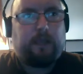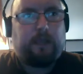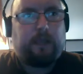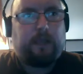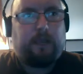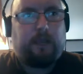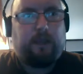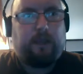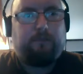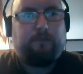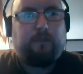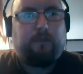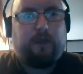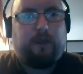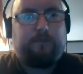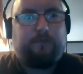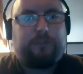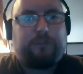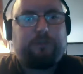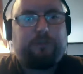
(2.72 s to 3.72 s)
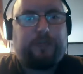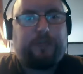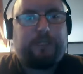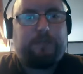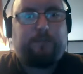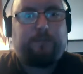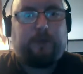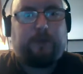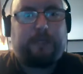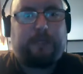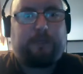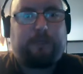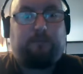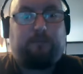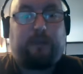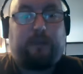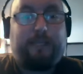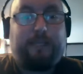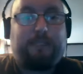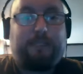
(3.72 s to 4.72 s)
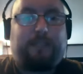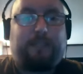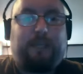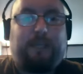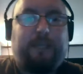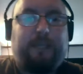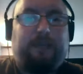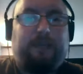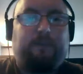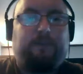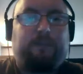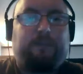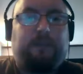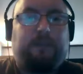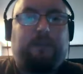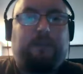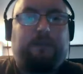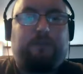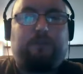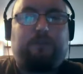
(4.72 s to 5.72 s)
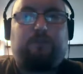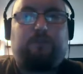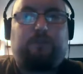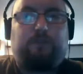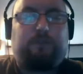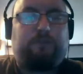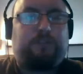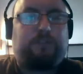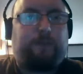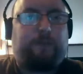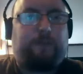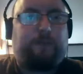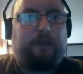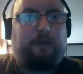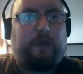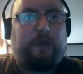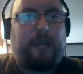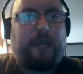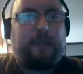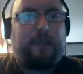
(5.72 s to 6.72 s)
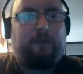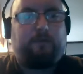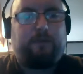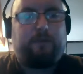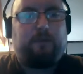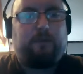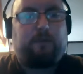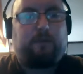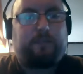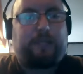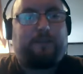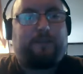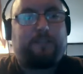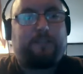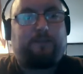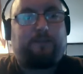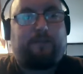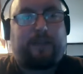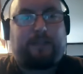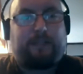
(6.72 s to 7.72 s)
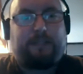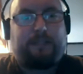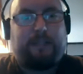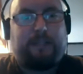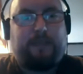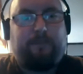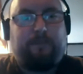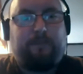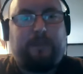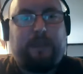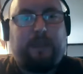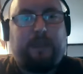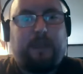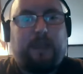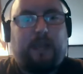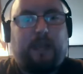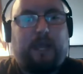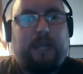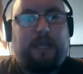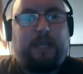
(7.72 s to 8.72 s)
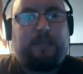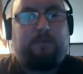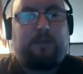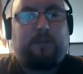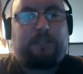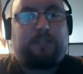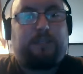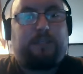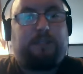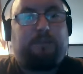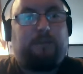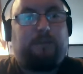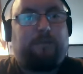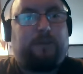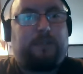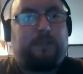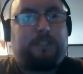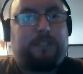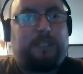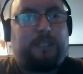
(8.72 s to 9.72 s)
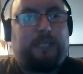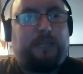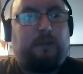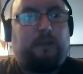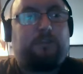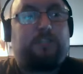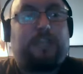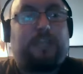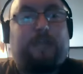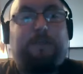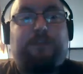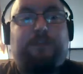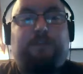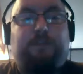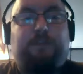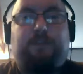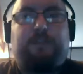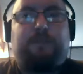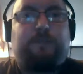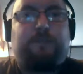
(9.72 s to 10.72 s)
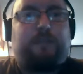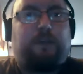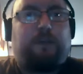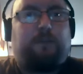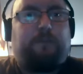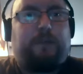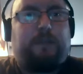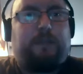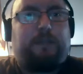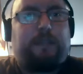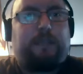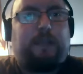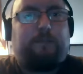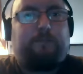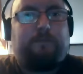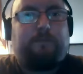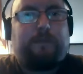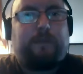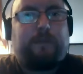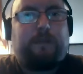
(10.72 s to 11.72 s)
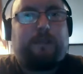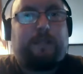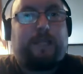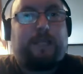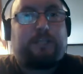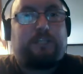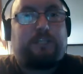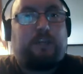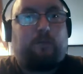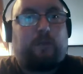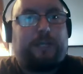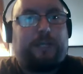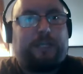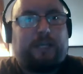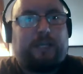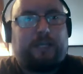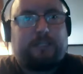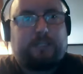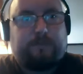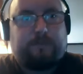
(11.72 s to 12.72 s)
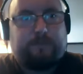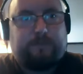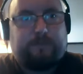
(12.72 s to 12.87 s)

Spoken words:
Hello, I'm joined by Craig today, who's going to talk to us about how the lockdown has affected him. He works at a university. I'll just let him introduce himself and let us know what he does.